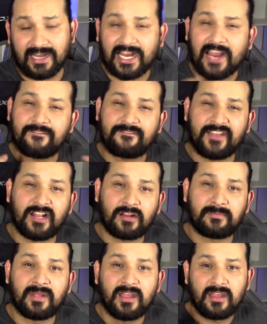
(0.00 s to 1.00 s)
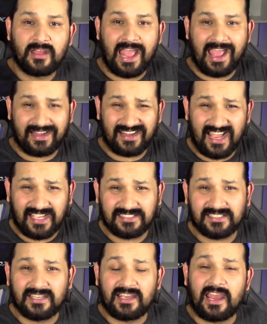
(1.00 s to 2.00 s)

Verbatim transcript: Like I film at night